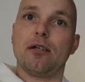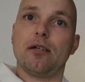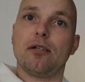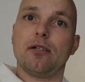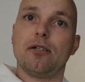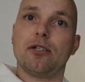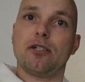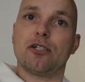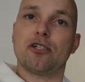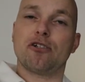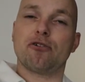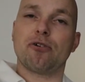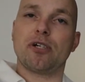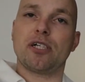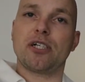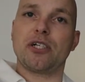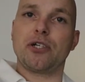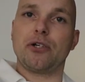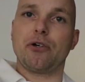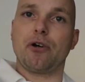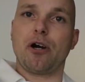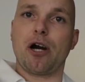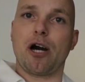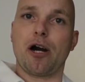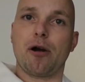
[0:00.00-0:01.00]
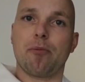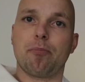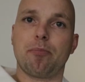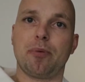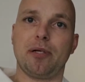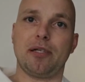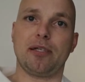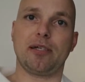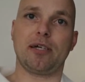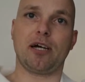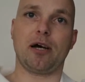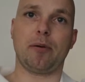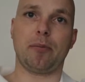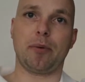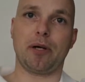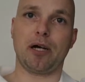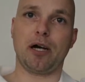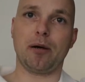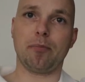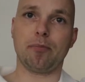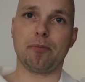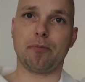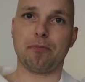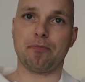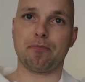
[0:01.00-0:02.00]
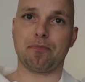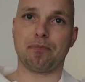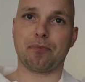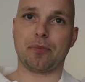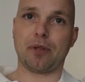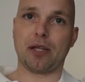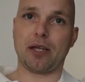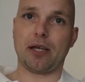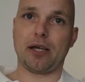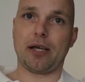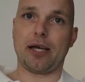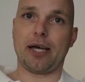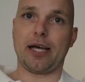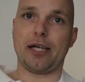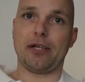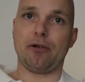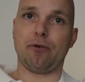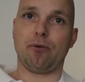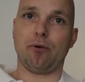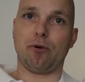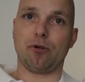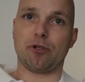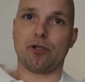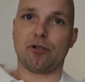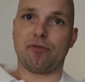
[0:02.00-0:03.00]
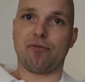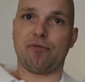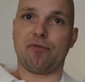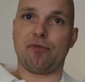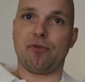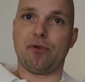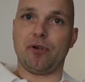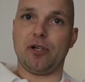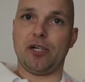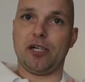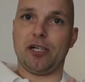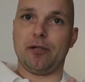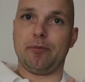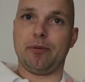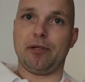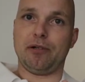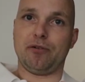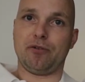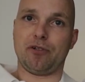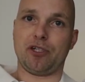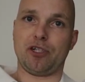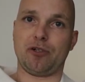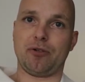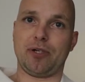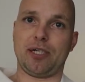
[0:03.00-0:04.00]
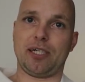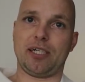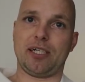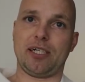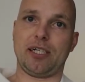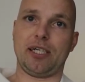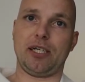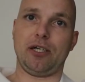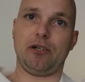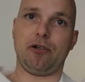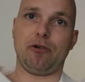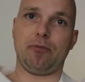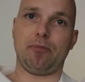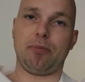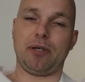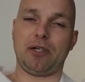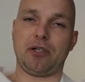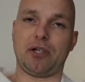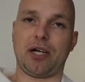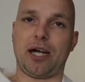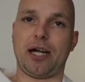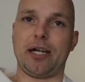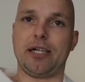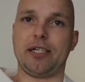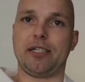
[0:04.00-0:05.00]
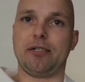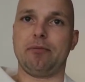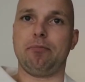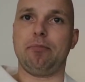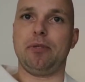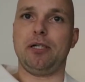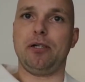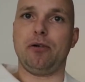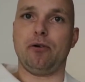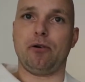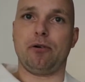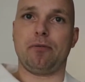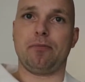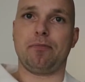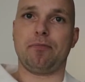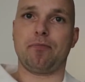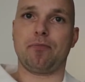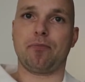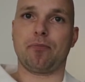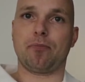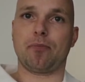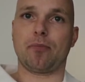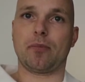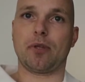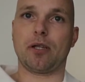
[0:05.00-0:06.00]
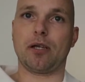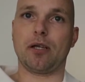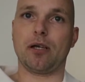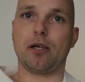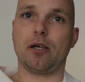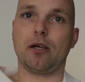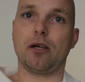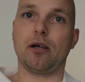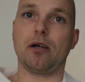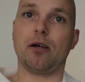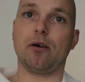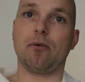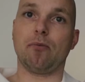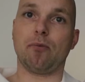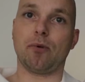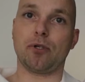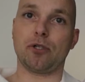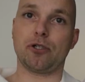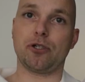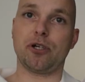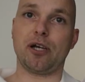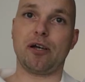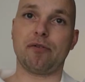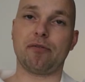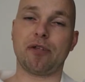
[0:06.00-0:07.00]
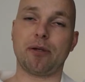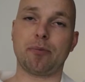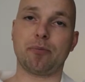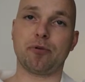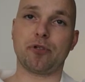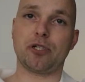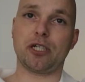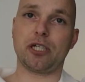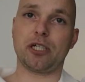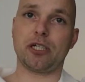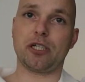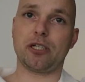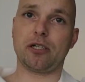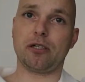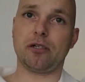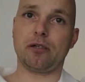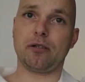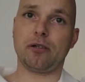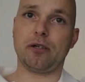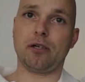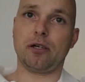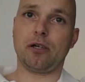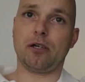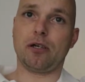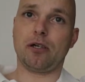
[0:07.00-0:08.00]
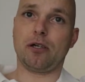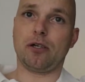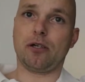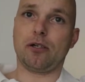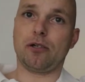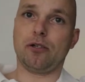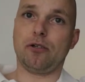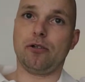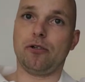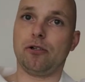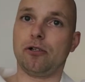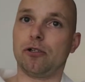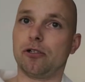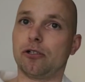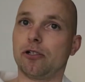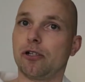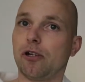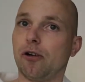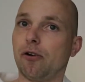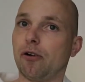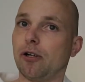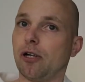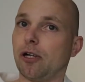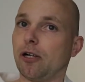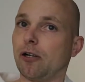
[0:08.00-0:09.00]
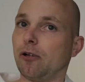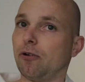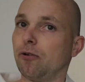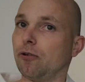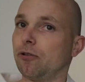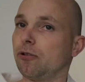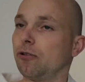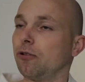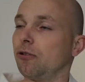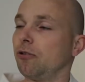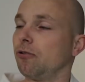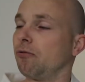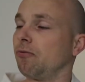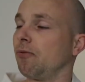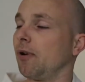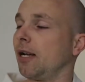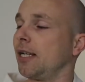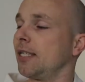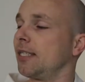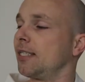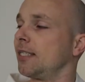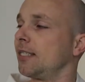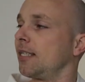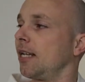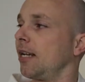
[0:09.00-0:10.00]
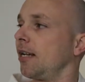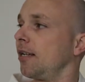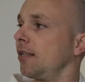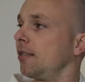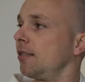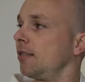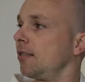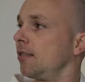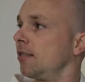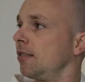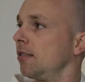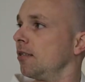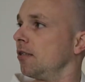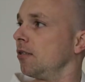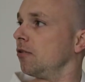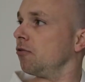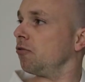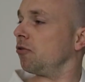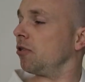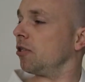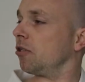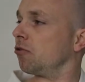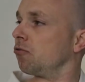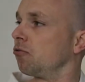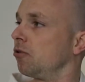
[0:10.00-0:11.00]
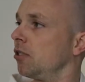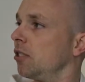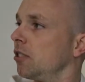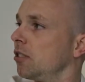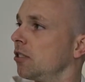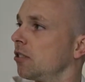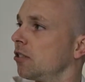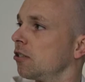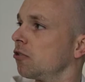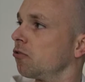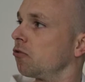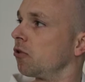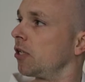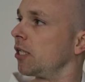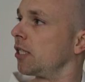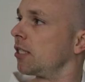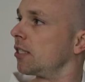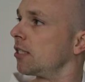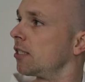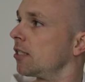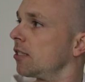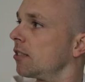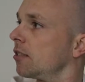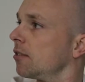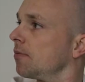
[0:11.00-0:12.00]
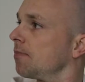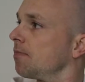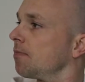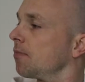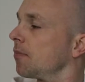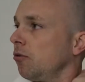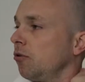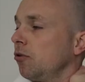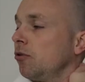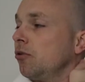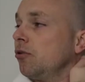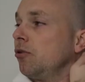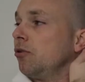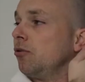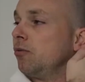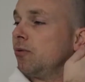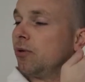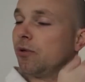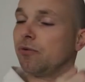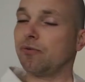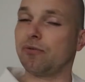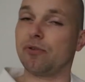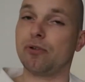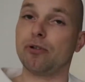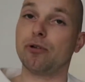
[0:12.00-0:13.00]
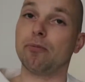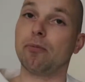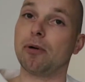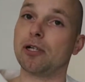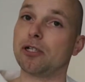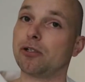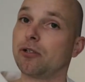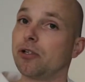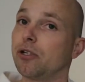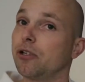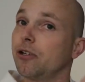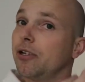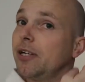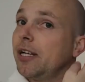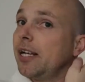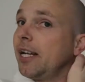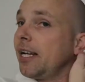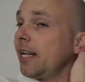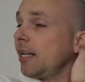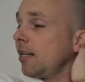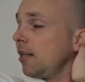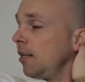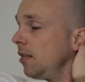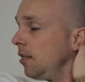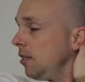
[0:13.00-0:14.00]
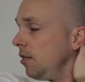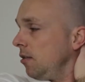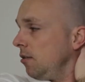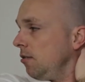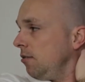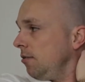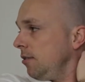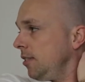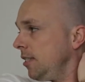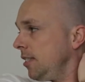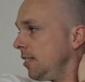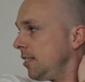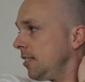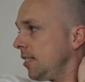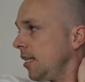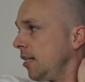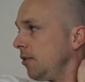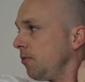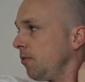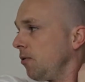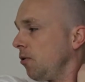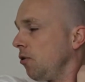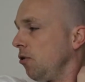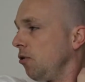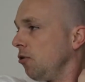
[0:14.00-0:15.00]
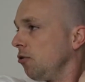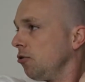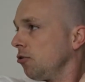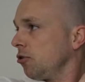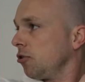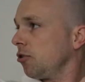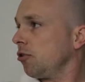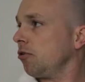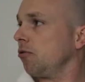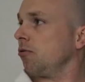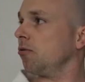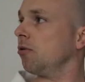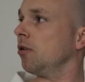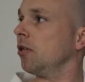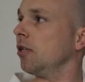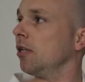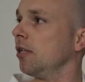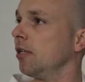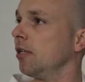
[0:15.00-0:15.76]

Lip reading: the stretch in your armpit coming up, and you will also feel a little bit of stretch in your pectoralis minor. Once you have that position, you're slowly going to look to your right side to increase the stretch. Or you will feel the muscle in your neck on this side will also